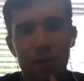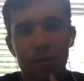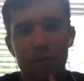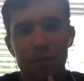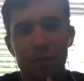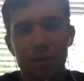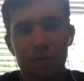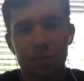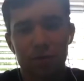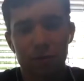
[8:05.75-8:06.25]
an
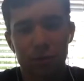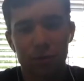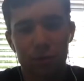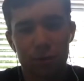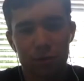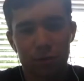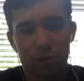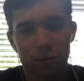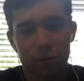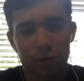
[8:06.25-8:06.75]
influence
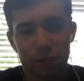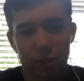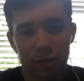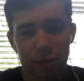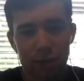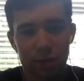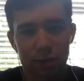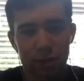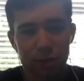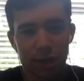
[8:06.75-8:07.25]
was your
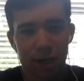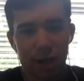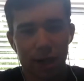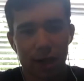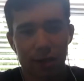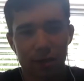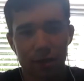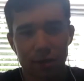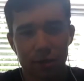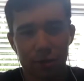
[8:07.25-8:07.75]
dad and
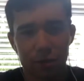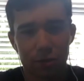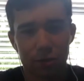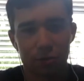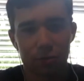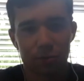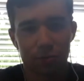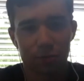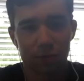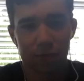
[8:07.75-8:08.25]
you
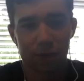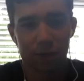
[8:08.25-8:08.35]
getting